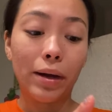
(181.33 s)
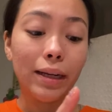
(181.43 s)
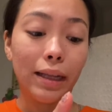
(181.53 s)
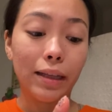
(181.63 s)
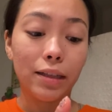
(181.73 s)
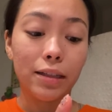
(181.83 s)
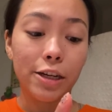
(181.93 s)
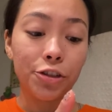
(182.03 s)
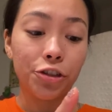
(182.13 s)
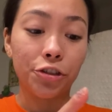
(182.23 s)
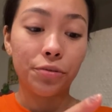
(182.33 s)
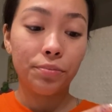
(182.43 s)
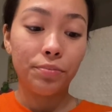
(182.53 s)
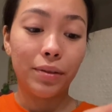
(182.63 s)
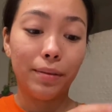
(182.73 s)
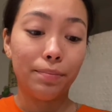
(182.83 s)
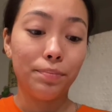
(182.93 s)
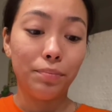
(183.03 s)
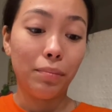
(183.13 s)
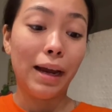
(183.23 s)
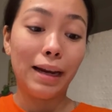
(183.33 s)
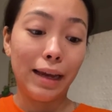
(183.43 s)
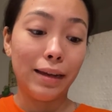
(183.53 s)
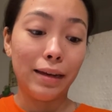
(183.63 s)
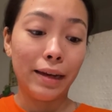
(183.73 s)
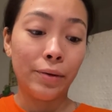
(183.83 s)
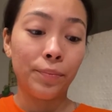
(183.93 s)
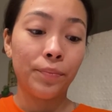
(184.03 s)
I like the texture. I like it now.